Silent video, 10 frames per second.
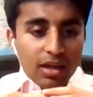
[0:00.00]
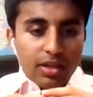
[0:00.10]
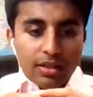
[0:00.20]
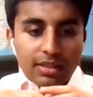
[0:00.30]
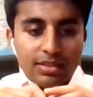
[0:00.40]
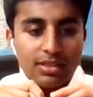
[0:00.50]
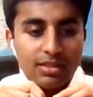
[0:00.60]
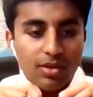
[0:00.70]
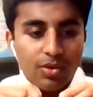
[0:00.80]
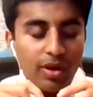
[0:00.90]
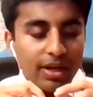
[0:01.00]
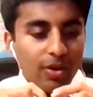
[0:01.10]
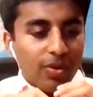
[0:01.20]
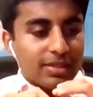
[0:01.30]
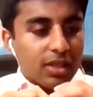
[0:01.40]
there's this quote I
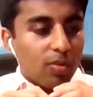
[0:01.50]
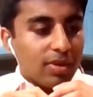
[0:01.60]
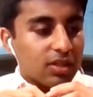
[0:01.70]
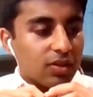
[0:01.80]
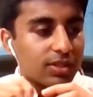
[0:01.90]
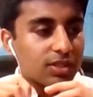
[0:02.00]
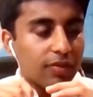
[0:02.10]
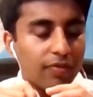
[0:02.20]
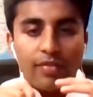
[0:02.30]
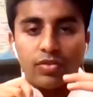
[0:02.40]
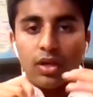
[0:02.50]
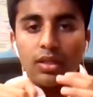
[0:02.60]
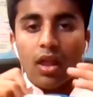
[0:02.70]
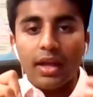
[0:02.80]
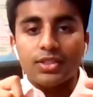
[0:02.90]
always tell myself, which is if
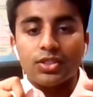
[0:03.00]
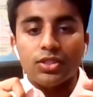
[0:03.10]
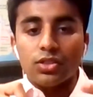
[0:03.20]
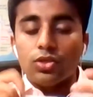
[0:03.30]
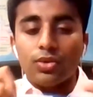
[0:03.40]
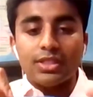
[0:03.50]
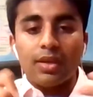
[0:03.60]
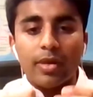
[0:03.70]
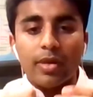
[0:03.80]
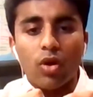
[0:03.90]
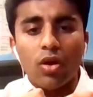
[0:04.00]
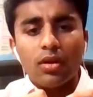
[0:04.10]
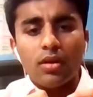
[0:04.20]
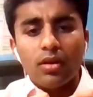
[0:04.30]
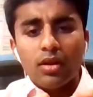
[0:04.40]
everyone likes you, you're doing something
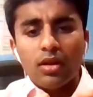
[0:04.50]
wrong.